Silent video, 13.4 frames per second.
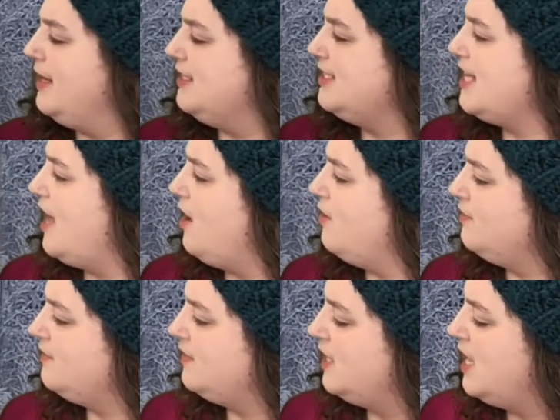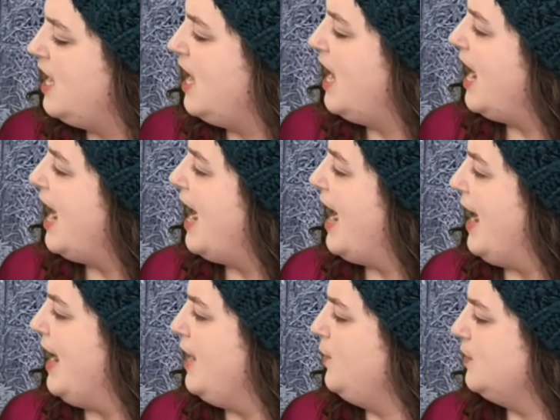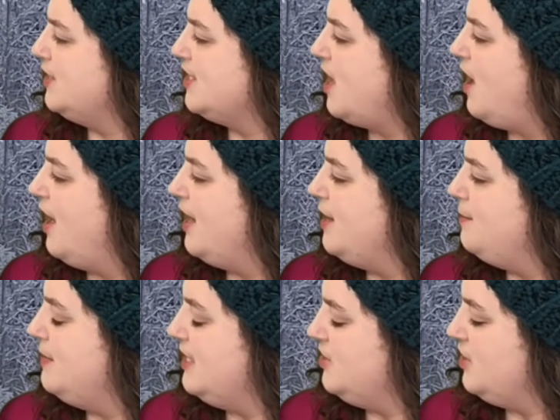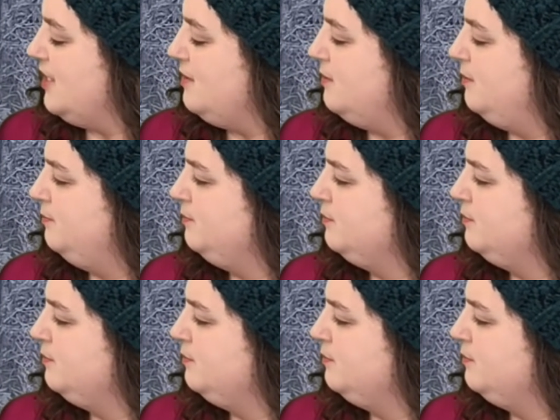myself. I was on a mission.